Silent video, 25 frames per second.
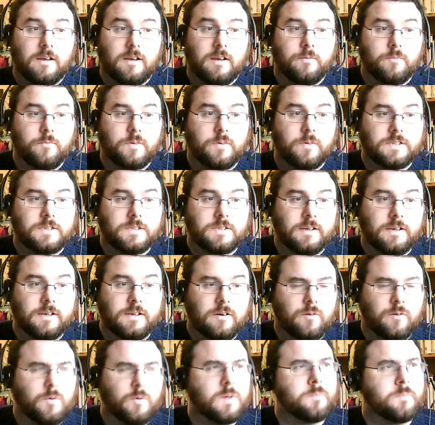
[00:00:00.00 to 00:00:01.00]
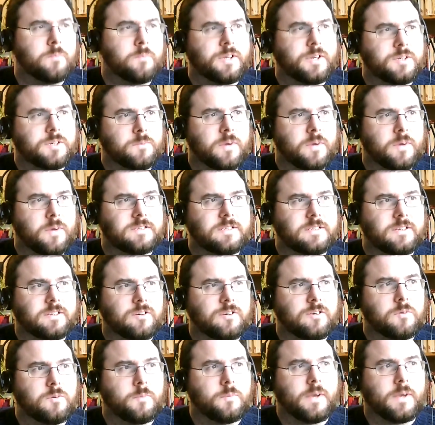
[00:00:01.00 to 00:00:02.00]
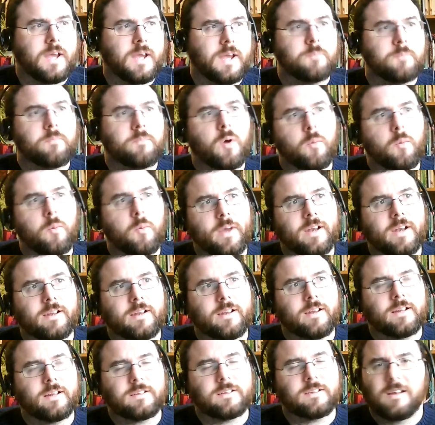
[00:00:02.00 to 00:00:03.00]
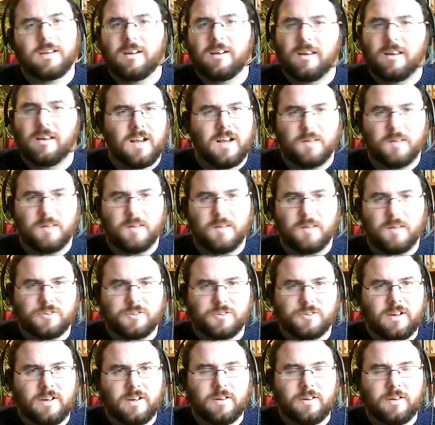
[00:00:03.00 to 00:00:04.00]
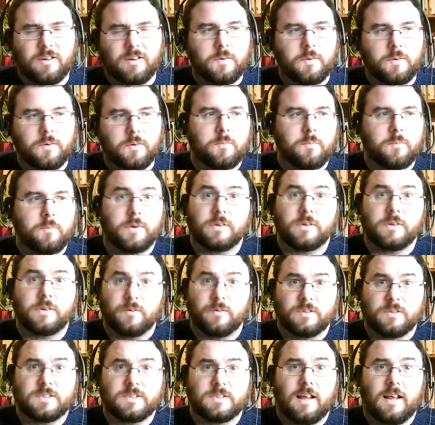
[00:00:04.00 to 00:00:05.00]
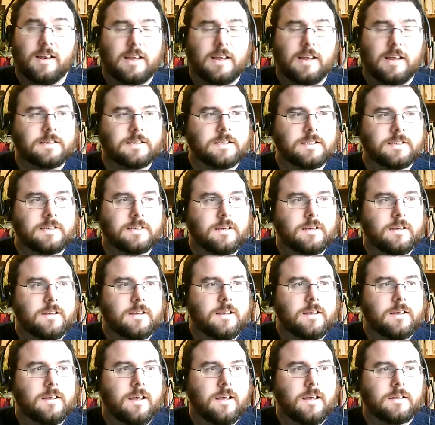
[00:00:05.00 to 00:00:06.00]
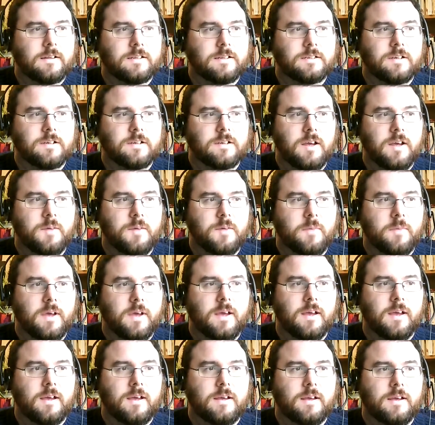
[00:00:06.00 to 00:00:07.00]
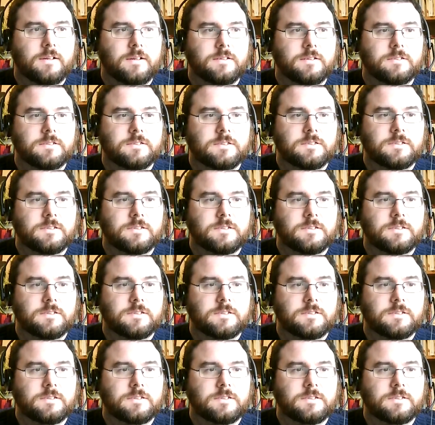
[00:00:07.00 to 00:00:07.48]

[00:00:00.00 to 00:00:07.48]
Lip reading: was the or well Bishop Ratzinger, who became Pope Benedict. I'm not sure how to do that, but it was that lad at the time. And